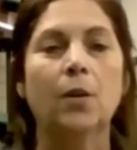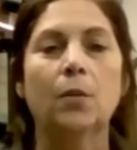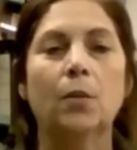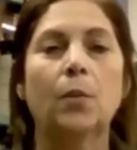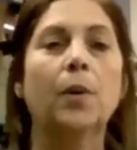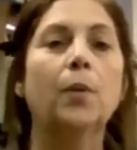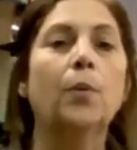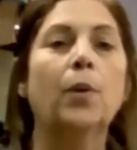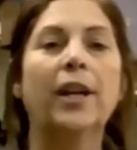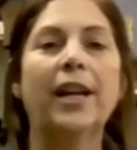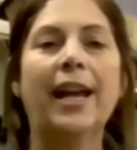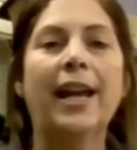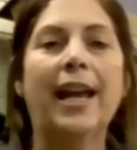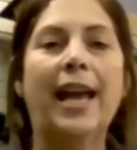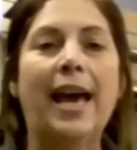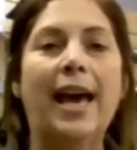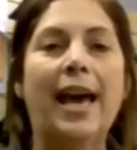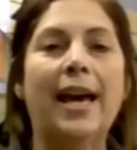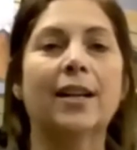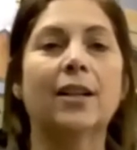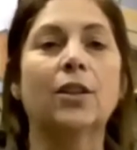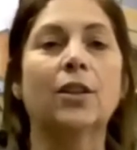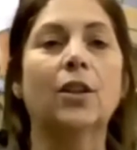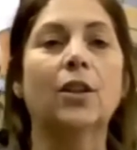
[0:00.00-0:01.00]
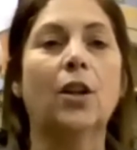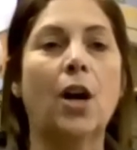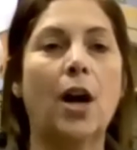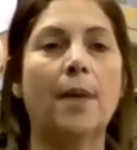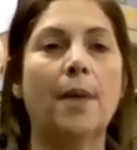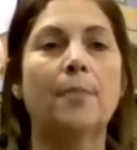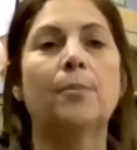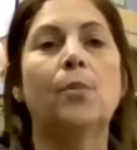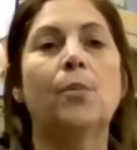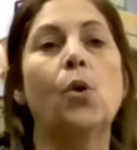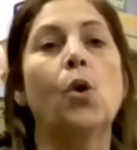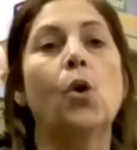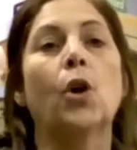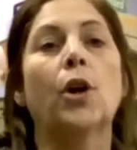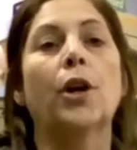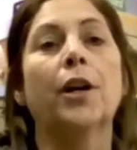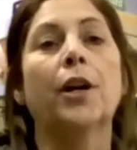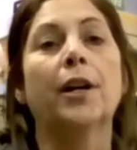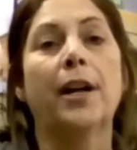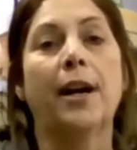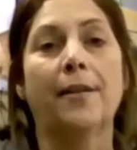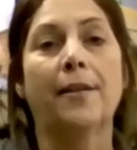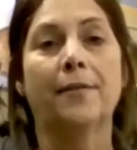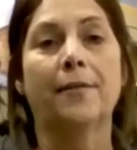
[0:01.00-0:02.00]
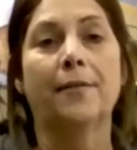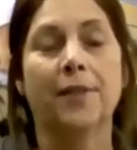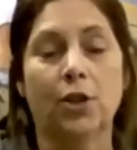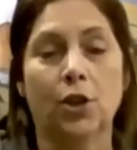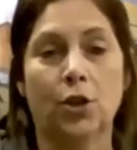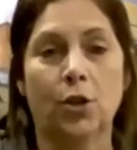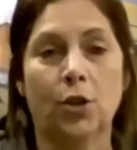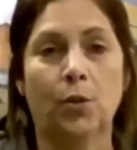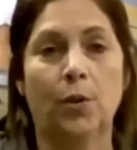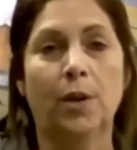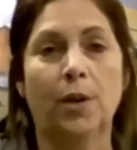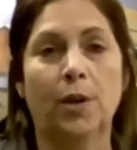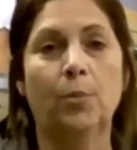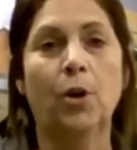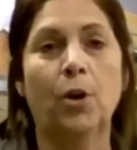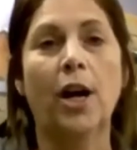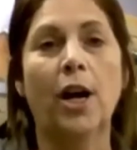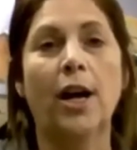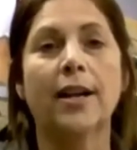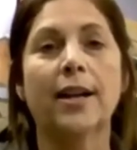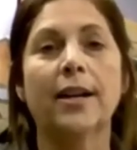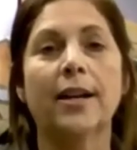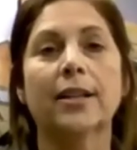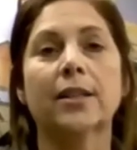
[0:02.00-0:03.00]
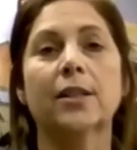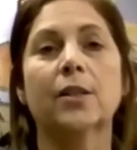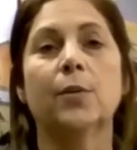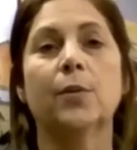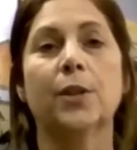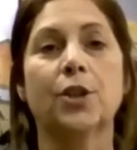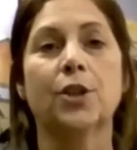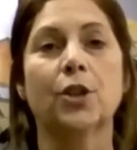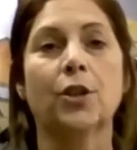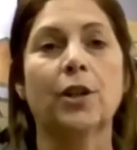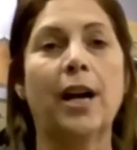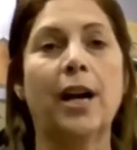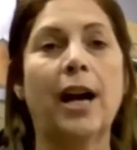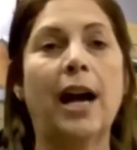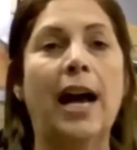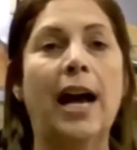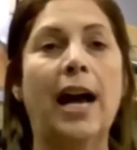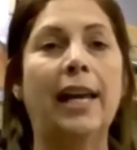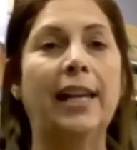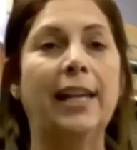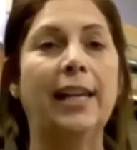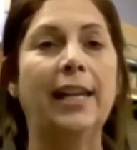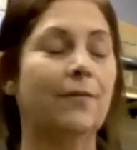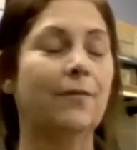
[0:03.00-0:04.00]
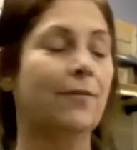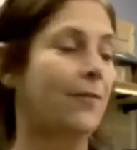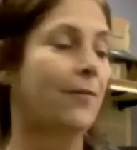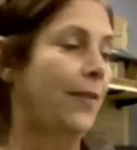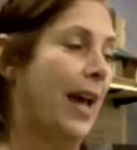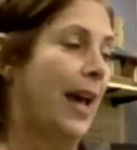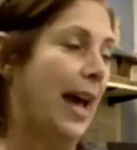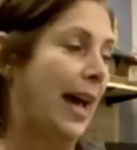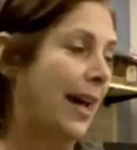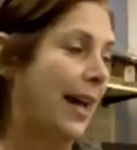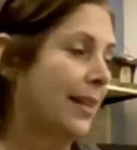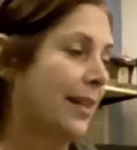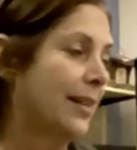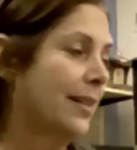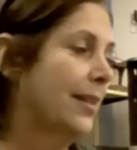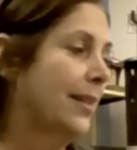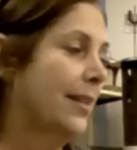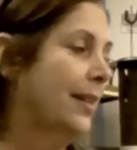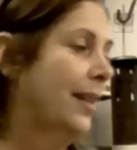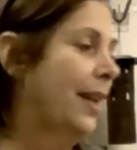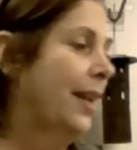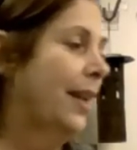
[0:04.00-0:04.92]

We want to add a lot more of the suet products, which are high in fat.